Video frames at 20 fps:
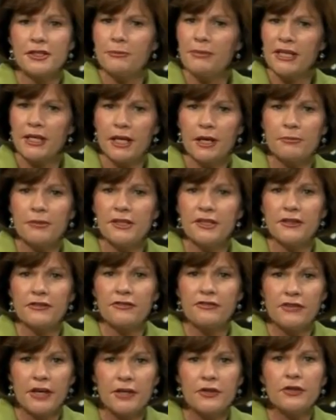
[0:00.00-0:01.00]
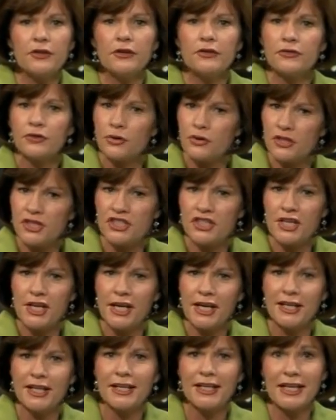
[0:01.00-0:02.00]
to become a defender of
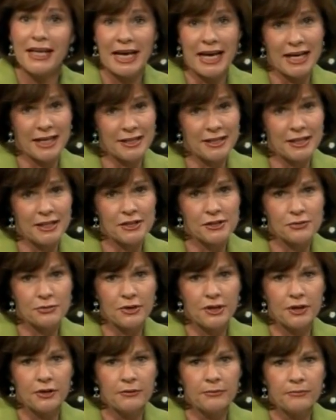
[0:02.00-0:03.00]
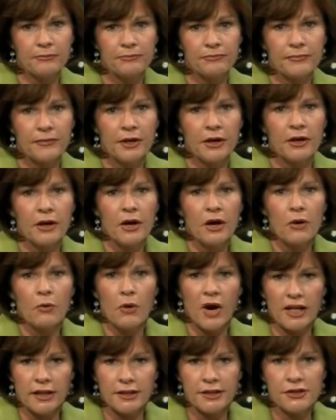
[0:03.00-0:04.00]
Christianity and Israel?
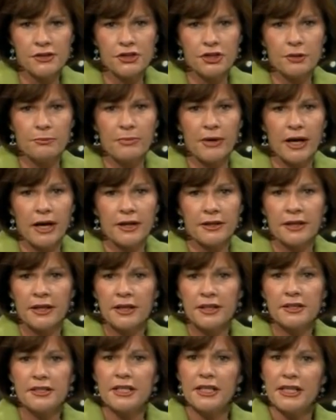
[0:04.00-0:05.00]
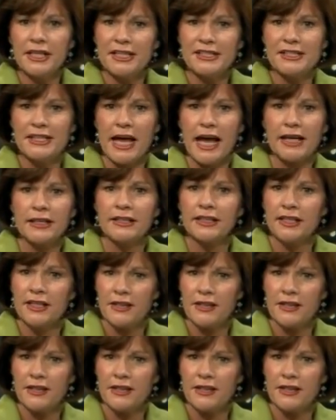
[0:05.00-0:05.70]
Walid Shoebat did exactly